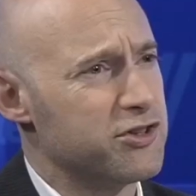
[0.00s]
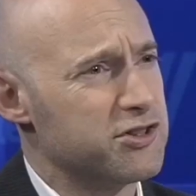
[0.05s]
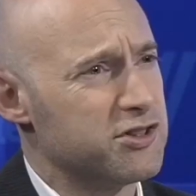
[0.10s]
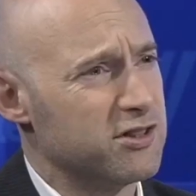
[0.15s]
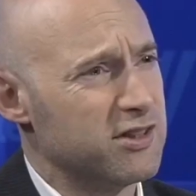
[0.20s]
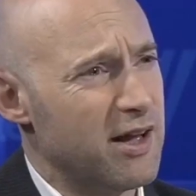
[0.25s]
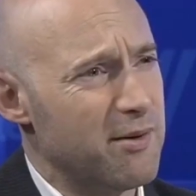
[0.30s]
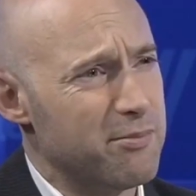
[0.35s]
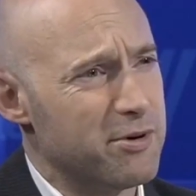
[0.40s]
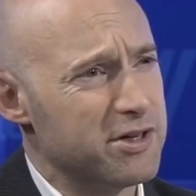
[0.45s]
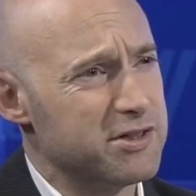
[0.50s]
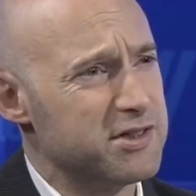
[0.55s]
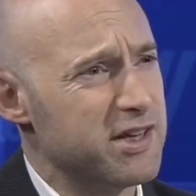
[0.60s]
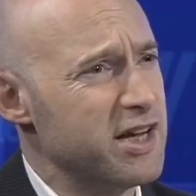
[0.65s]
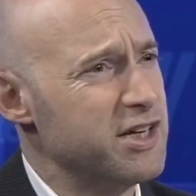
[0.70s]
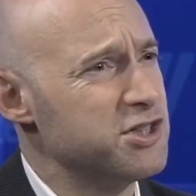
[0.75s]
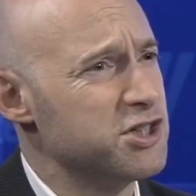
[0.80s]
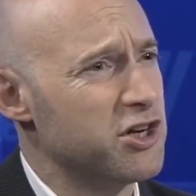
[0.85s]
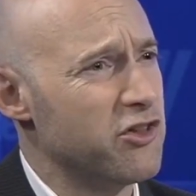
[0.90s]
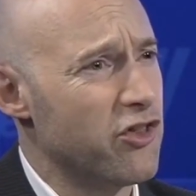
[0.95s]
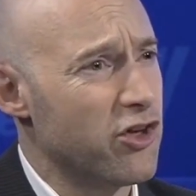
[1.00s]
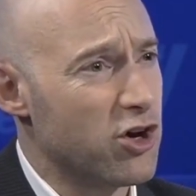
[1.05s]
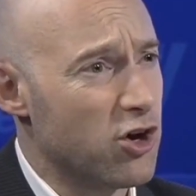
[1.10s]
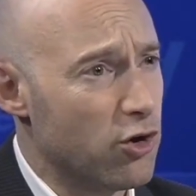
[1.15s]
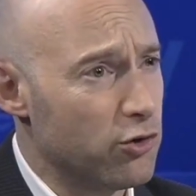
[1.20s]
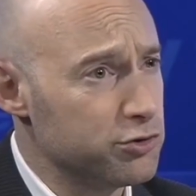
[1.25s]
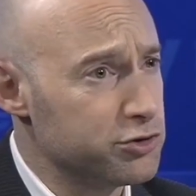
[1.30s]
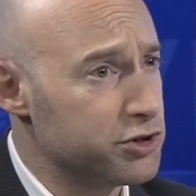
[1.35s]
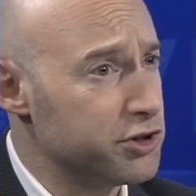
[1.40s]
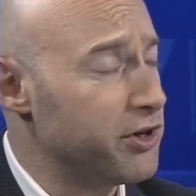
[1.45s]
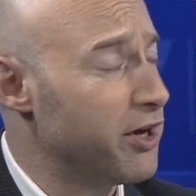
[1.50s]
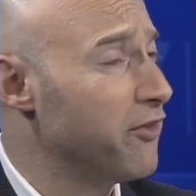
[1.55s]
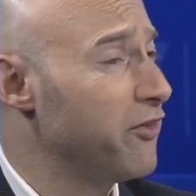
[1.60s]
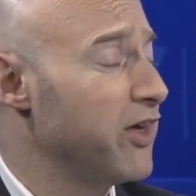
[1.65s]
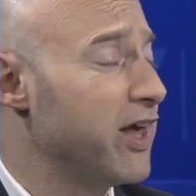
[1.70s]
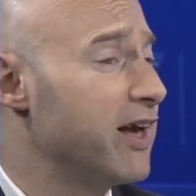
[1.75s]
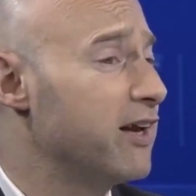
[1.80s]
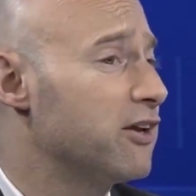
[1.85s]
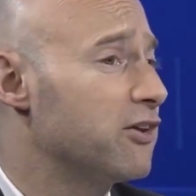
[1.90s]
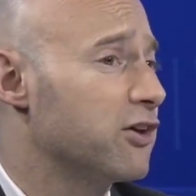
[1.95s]
the celebritization in the culture. You had
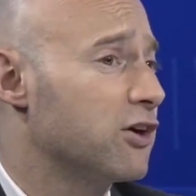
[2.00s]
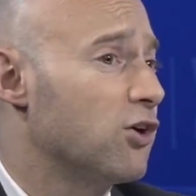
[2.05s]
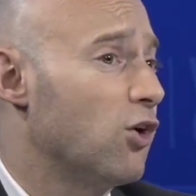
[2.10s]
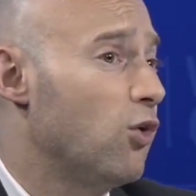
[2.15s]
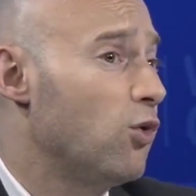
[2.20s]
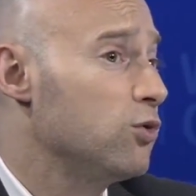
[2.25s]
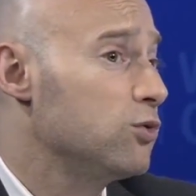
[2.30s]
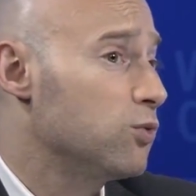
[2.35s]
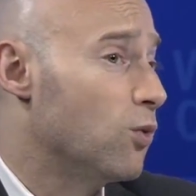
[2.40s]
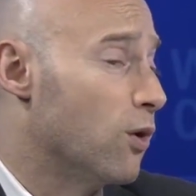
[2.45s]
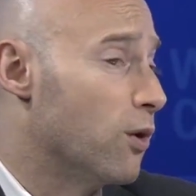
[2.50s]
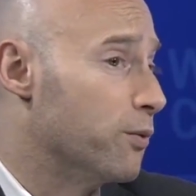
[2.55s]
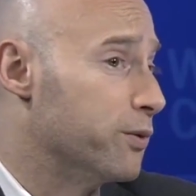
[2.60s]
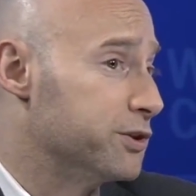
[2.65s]
the end of the Cold War,